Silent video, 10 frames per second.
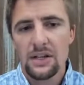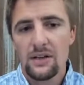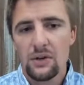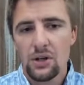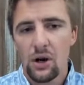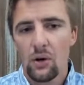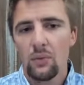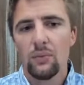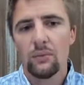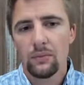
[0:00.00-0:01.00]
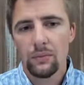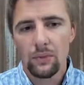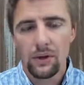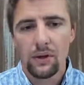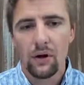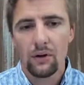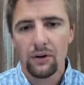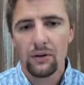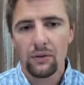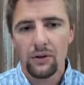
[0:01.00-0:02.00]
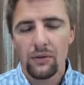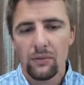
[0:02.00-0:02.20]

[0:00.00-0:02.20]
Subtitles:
If you don't, you've